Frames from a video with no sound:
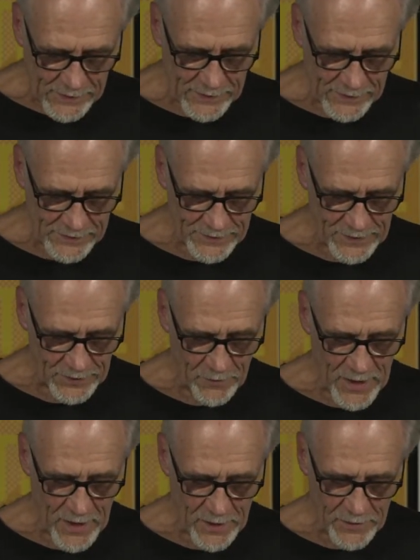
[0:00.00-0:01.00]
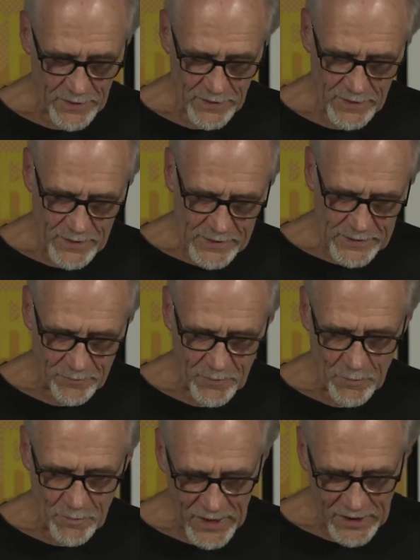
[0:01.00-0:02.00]
stick around. There have
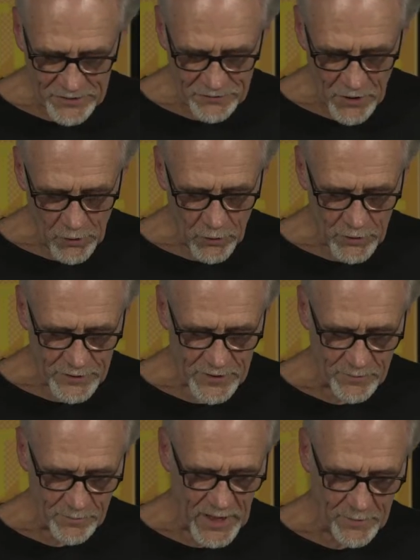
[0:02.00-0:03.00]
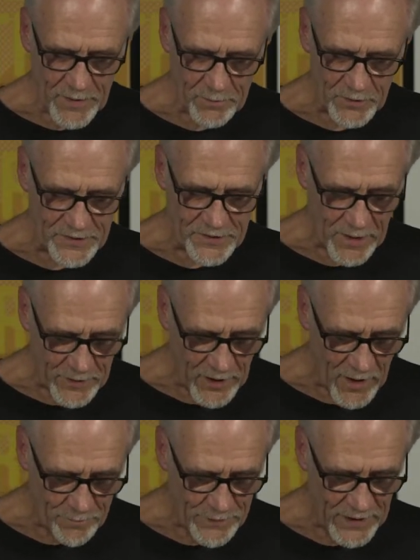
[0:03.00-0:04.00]
been many struggles, many people stepping
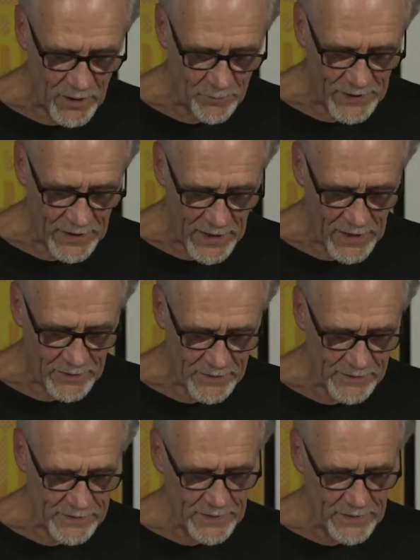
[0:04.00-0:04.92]
up and helping out,